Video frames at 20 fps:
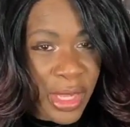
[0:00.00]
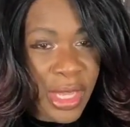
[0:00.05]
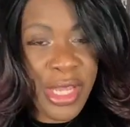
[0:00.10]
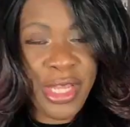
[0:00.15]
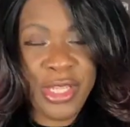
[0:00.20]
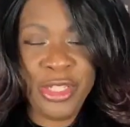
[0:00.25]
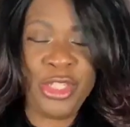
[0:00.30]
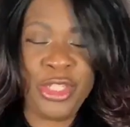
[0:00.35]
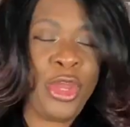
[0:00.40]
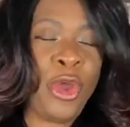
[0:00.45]

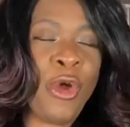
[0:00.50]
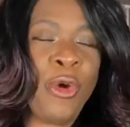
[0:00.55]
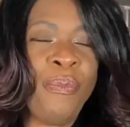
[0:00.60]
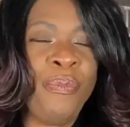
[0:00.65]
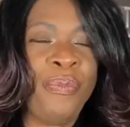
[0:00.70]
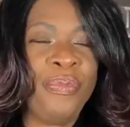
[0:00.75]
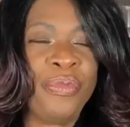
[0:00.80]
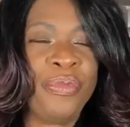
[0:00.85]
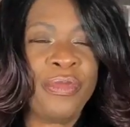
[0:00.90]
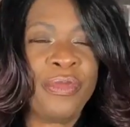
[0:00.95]
So,
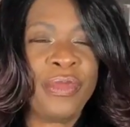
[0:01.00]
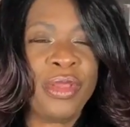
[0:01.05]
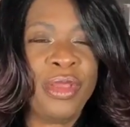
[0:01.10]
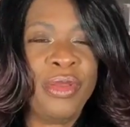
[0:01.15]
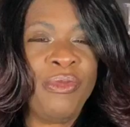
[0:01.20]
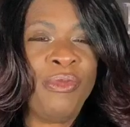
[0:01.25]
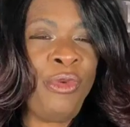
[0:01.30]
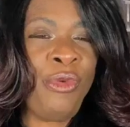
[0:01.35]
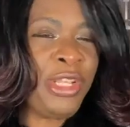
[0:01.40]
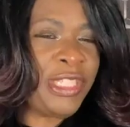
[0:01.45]

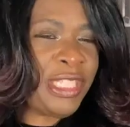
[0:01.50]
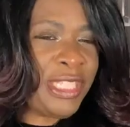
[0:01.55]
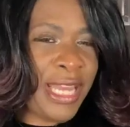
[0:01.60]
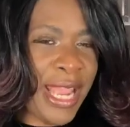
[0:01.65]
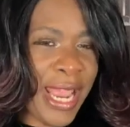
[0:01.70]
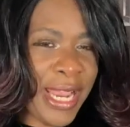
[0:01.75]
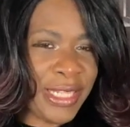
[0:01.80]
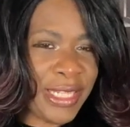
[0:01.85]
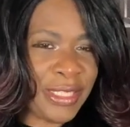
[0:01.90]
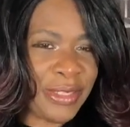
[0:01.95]
what's
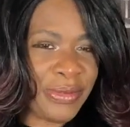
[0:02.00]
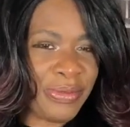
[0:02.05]
next?